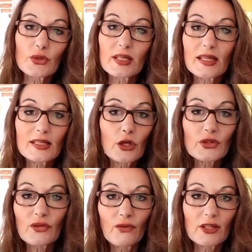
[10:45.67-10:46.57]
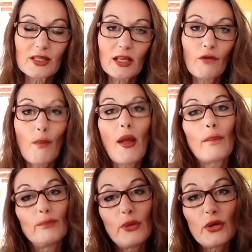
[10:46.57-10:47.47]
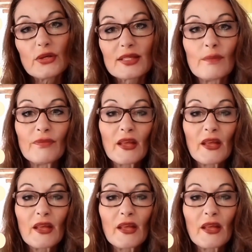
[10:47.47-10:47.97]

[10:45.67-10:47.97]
you'll see there's lots of fun stuff about books.